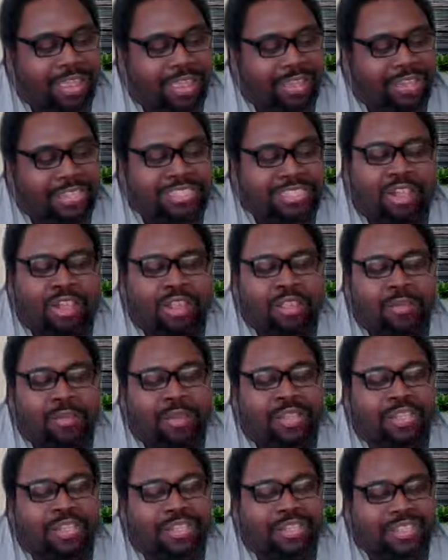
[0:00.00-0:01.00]
let's talk
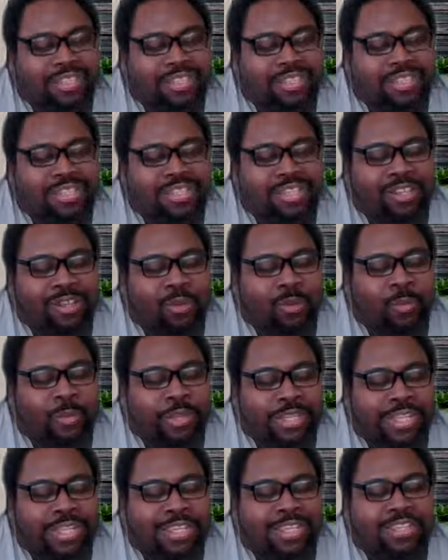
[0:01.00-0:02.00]
about
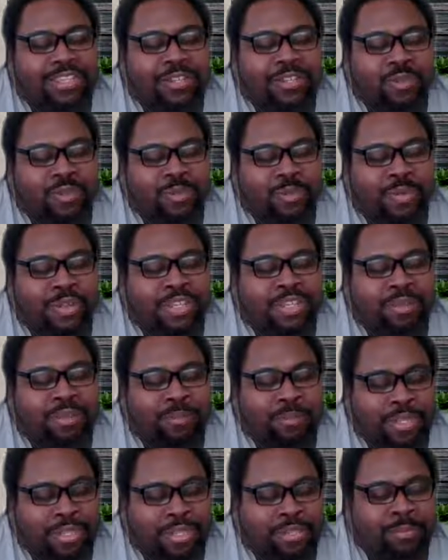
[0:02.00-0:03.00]
we'll get into New Brand in a
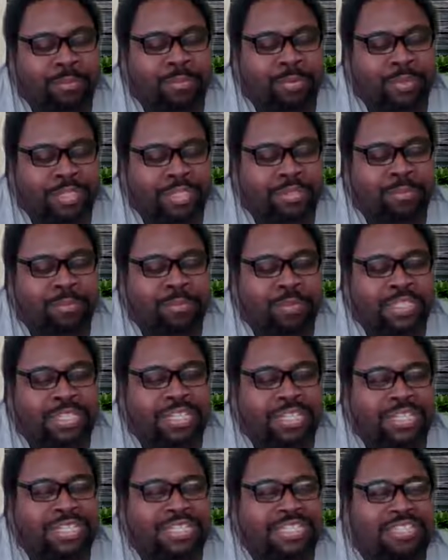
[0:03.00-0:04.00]
minute, but
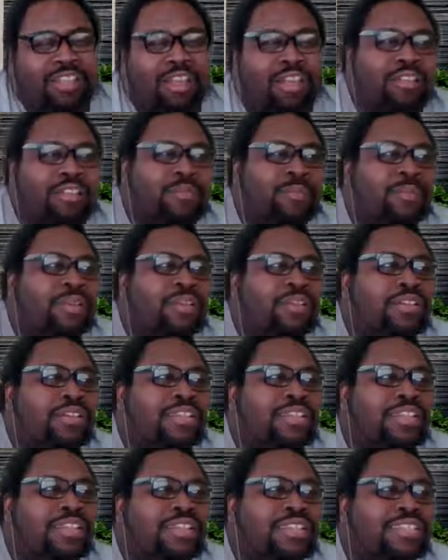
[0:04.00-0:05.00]
let's talk
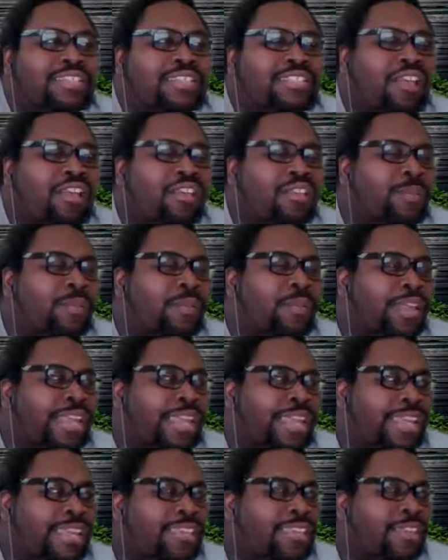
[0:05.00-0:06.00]
about
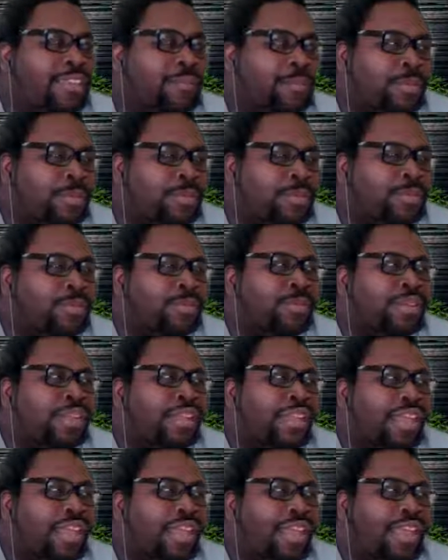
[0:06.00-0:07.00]
AEW
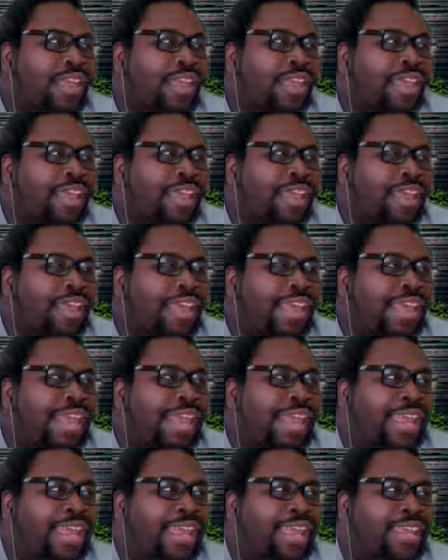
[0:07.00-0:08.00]

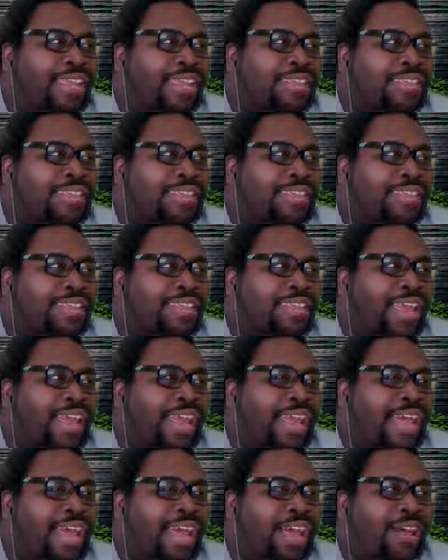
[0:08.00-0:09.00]
and
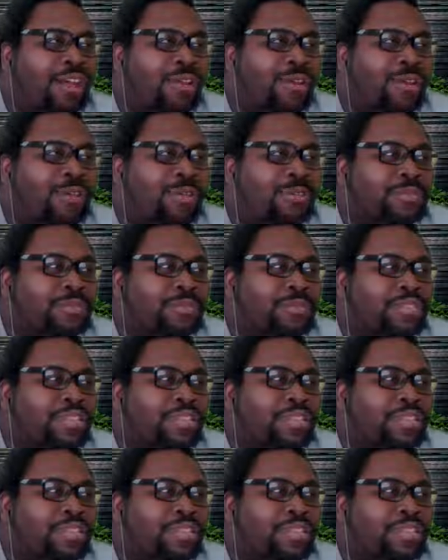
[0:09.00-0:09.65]
how